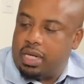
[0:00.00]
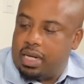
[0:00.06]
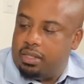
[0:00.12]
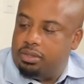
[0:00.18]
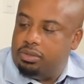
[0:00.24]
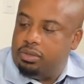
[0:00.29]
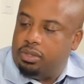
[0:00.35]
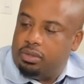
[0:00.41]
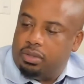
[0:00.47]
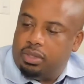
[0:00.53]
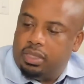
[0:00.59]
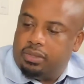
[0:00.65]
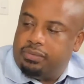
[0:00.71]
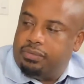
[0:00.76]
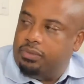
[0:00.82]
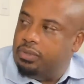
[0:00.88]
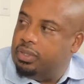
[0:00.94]
how did you know to
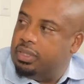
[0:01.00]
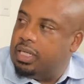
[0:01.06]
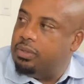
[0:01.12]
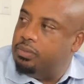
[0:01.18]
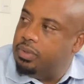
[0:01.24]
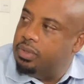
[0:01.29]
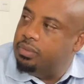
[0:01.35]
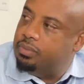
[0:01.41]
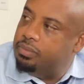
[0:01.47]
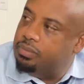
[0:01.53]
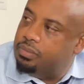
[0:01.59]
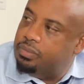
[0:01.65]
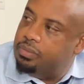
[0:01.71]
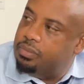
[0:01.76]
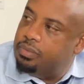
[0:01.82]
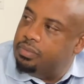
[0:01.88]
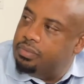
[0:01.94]
look for it? Like what?
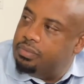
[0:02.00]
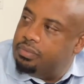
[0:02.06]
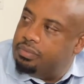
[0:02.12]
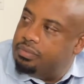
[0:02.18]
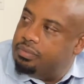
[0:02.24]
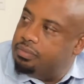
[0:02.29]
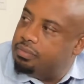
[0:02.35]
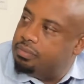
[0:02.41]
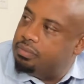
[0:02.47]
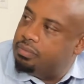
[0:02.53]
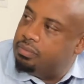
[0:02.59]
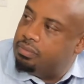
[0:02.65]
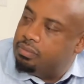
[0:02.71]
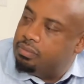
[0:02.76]
Well, what happened